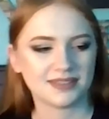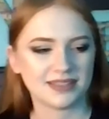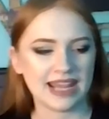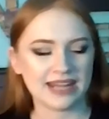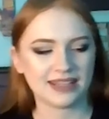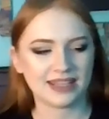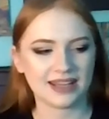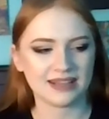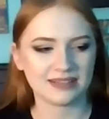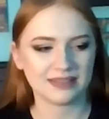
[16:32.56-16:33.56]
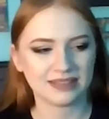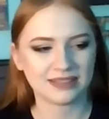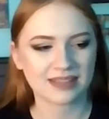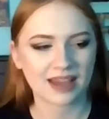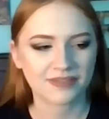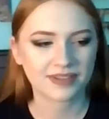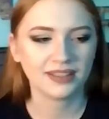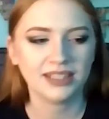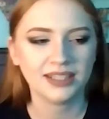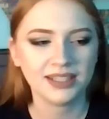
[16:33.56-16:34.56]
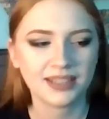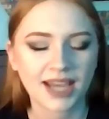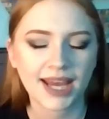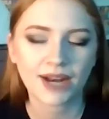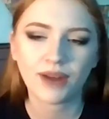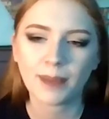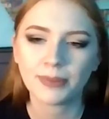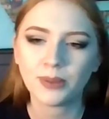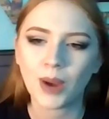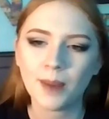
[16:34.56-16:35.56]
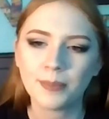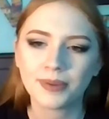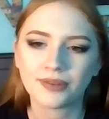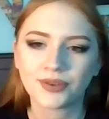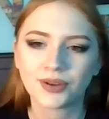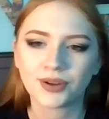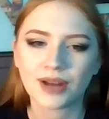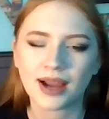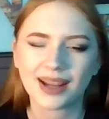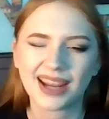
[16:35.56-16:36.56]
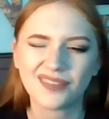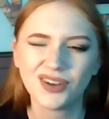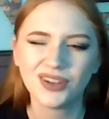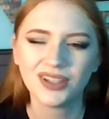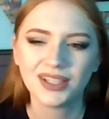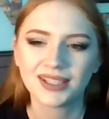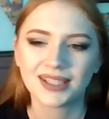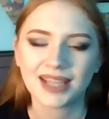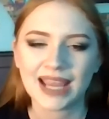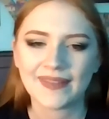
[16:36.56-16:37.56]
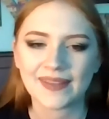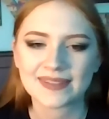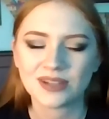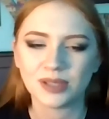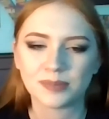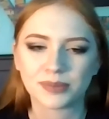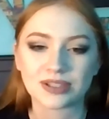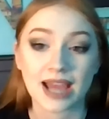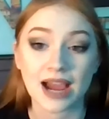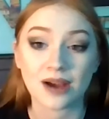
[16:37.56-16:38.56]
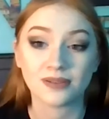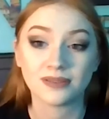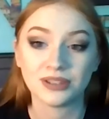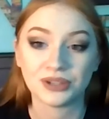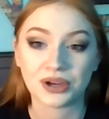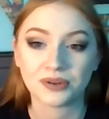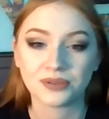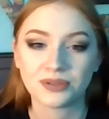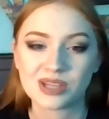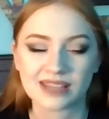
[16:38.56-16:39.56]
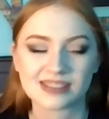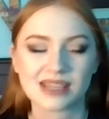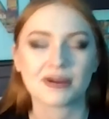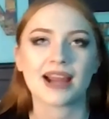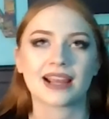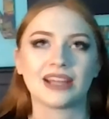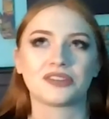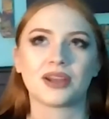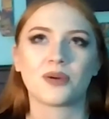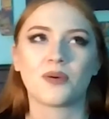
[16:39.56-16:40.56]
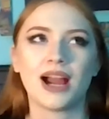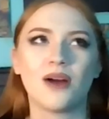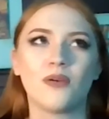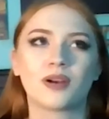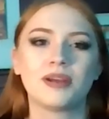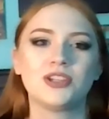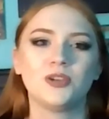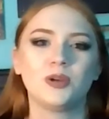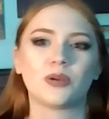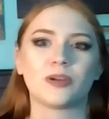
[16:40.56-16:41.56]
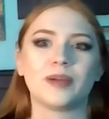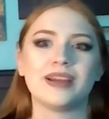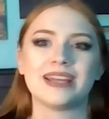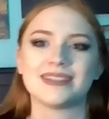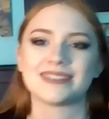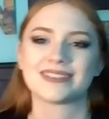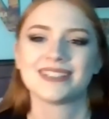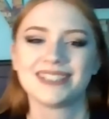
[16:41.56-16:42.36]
it can definitely kind of wrap you up if you're not careful. And that's how you get burnt out. You take a step back and you're like, wow, what am I doing with all my days?